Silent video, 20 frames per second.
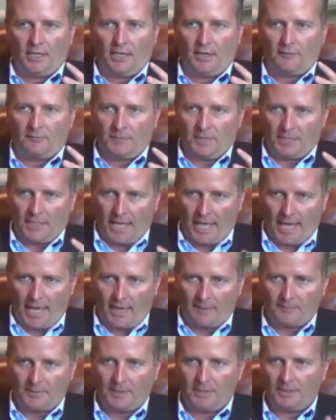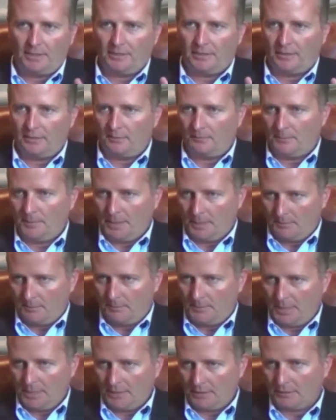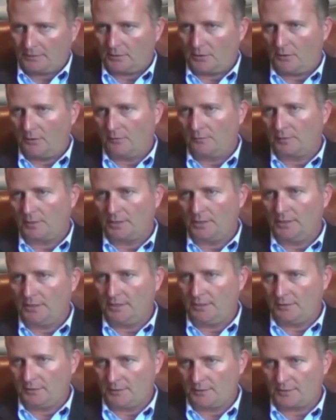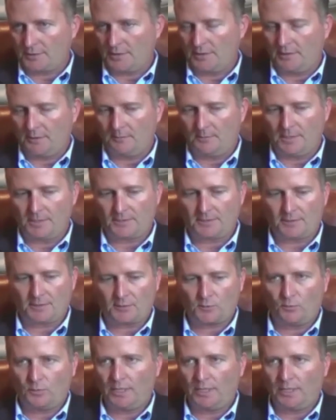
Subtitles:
have been happening and been built over years in the business.